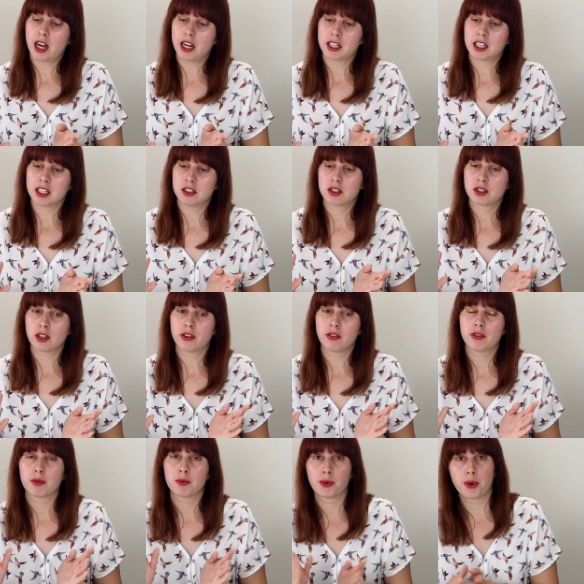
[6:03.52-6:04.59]
I can sort
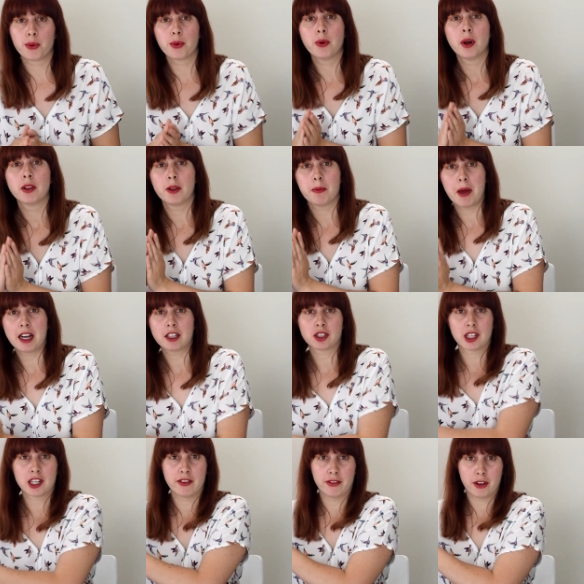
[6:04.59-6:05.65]
of rule the
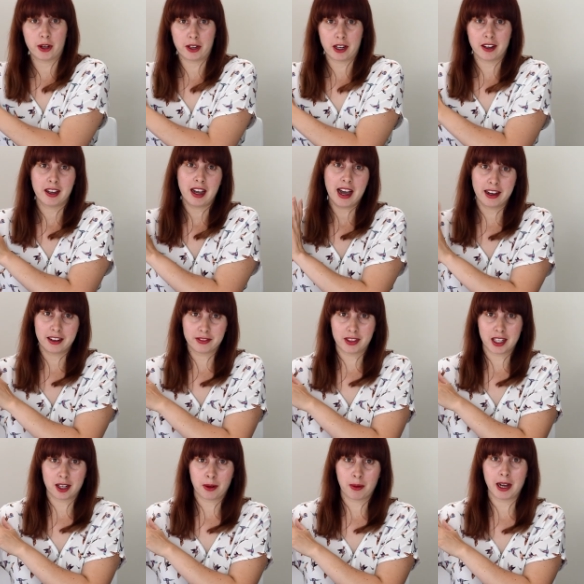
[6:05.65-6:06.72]
battery inverter out of
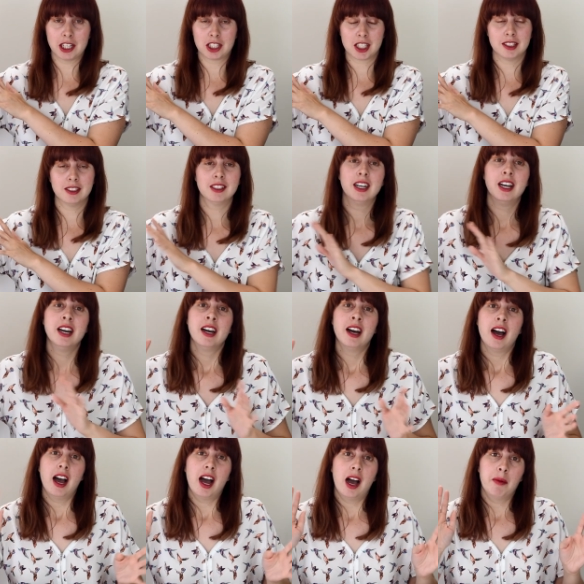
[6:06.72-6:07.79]
the equation.
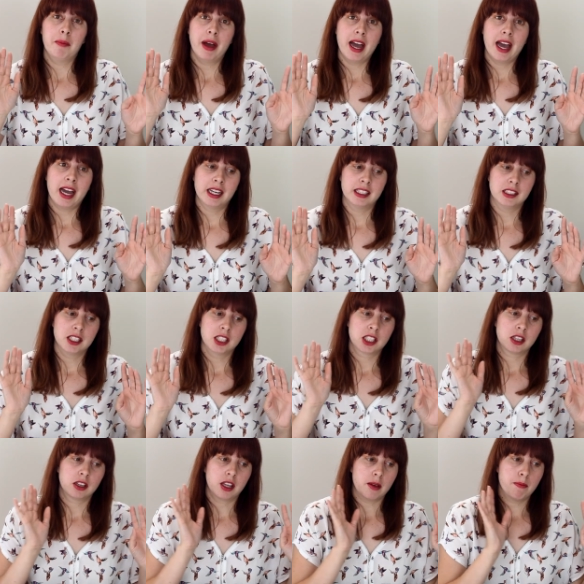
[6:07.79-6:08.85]
And
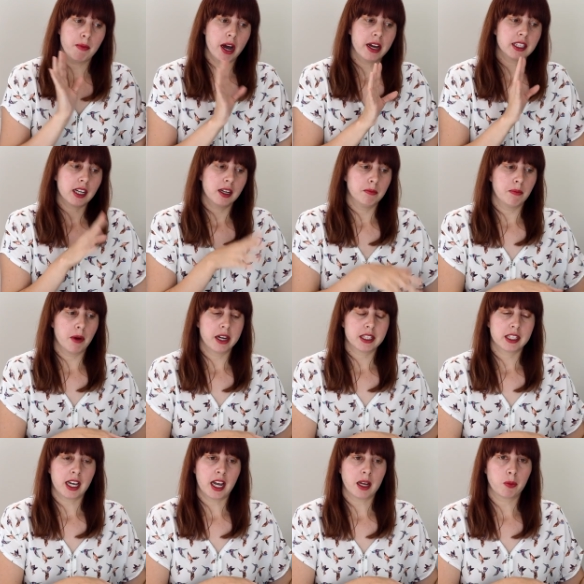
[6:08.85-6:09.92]
the mic and
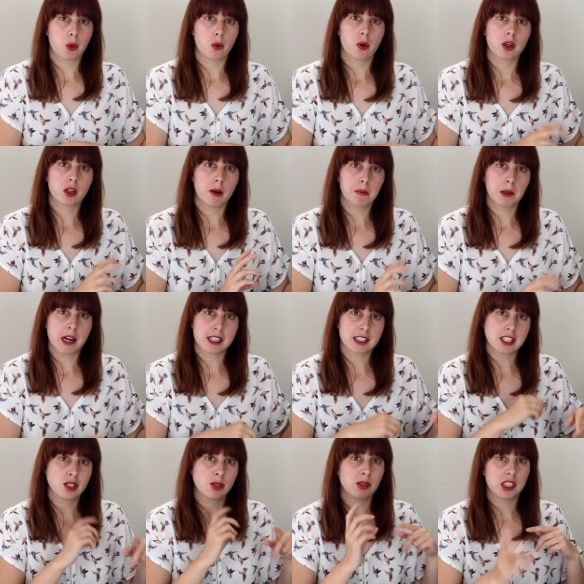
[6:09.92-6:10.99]
mic cable got plugged
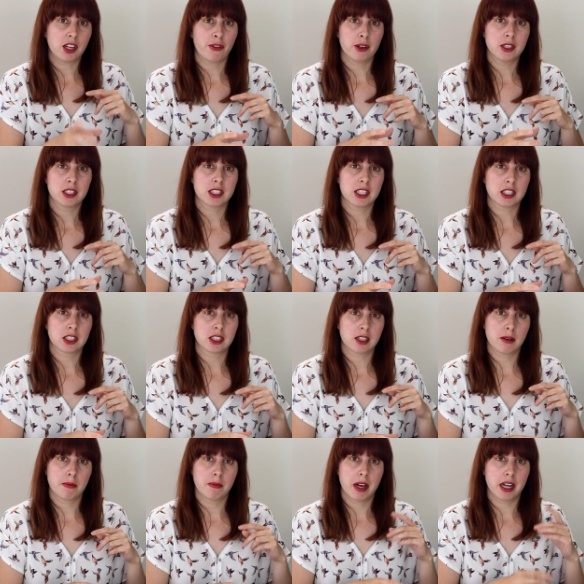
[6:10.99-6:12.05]
into a different
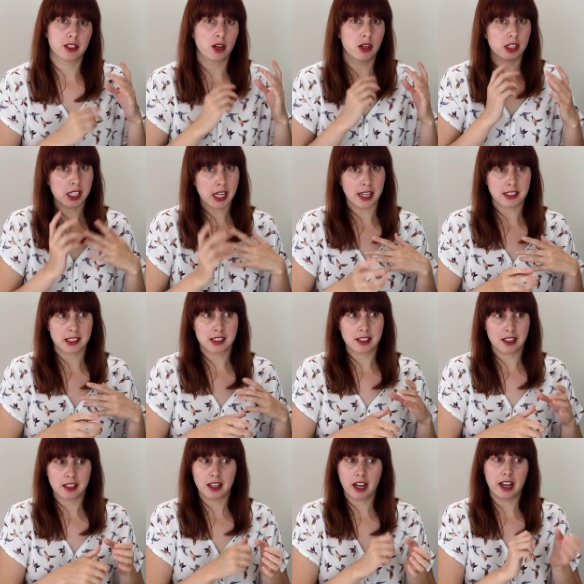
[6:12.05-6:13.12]
system and got
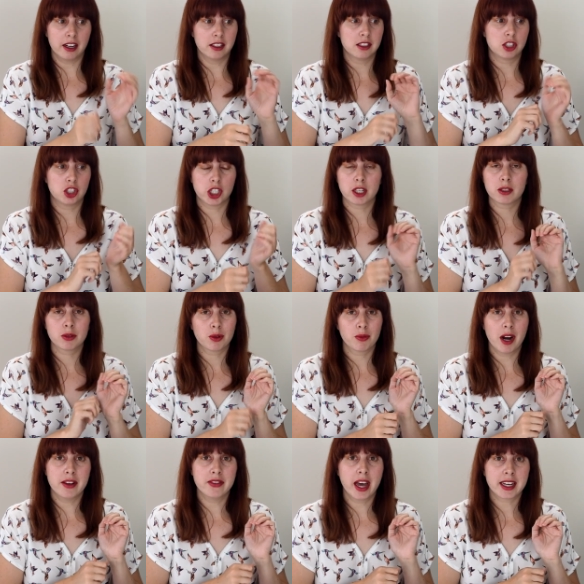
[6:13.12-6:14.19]
tested and jiggled
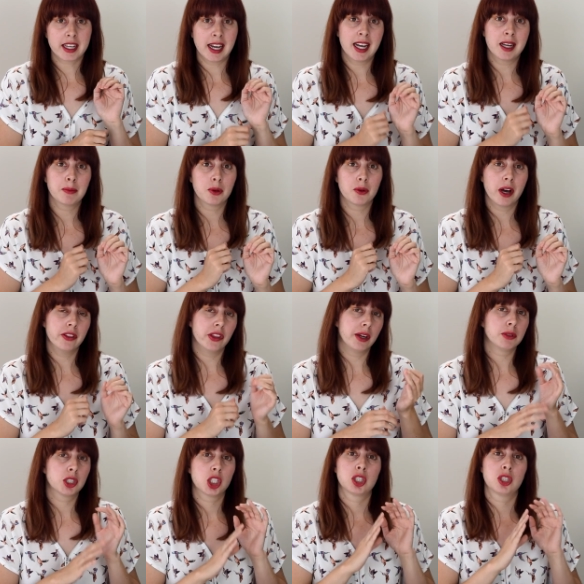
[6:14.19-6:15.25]
around that cable, and there
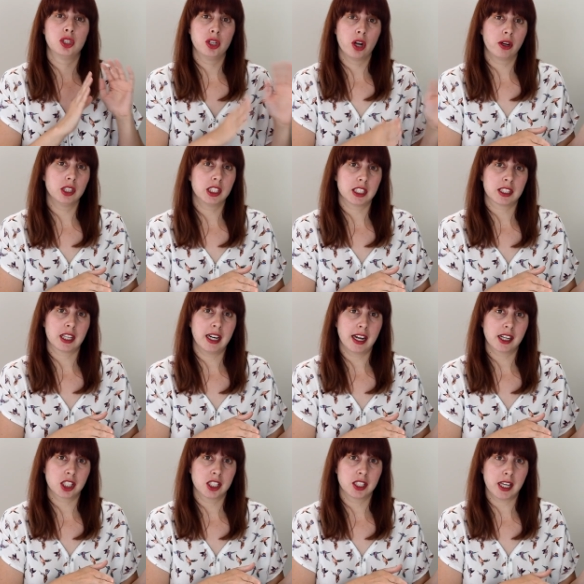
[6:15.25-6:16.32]
was just no
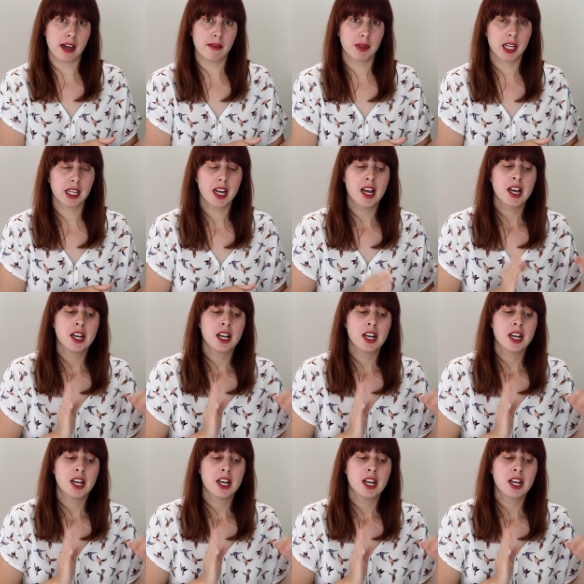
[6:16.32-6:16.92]
disconnections happening.